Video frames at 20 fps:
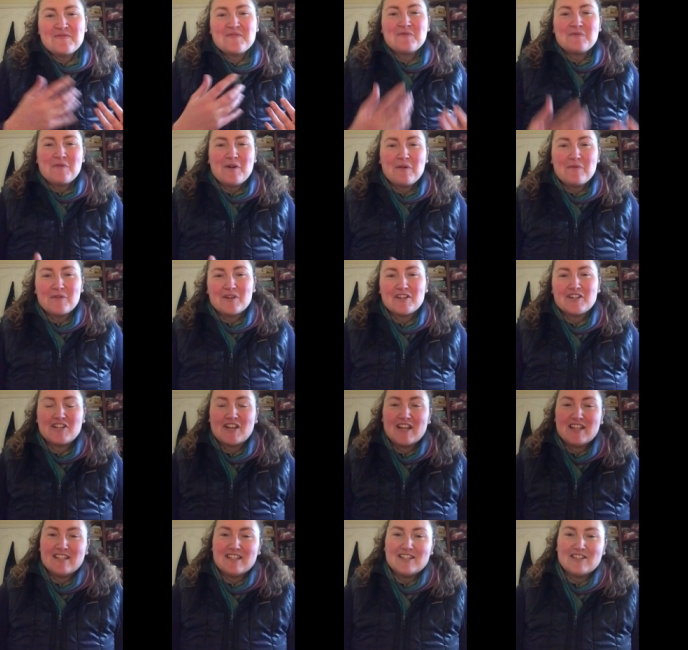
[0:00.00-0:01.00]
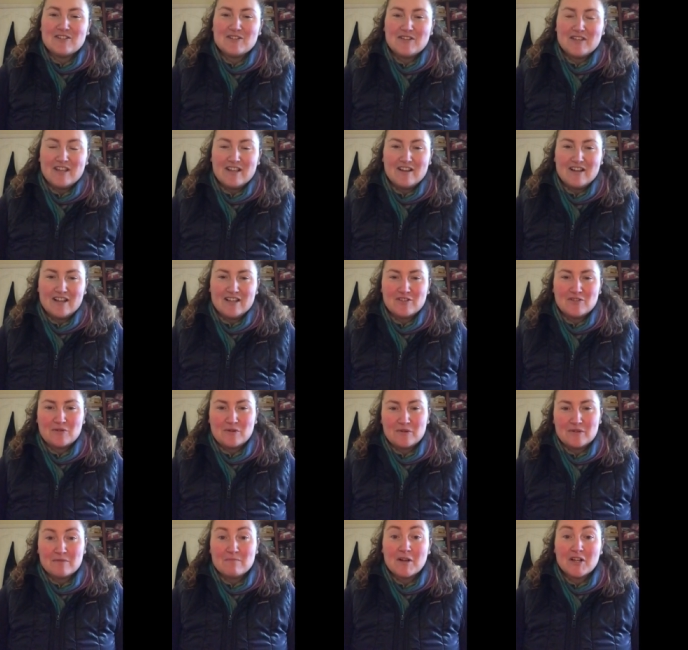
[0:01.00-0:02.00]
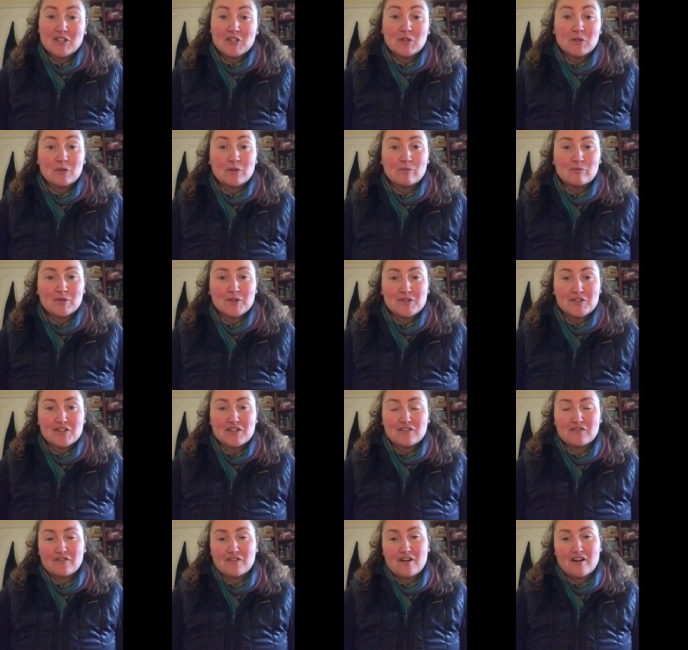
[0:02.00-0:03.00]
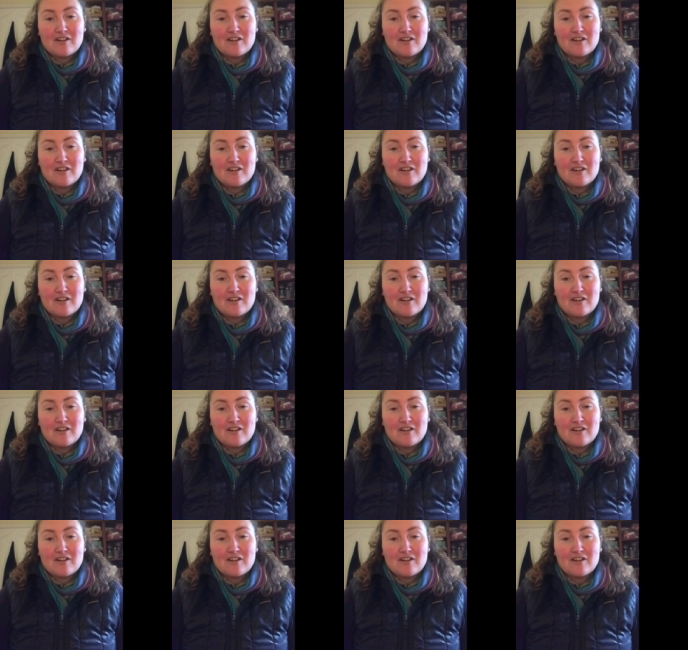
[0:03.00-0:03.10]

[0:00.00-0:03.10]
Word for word: what we're trying to do here is grow as much local produce for our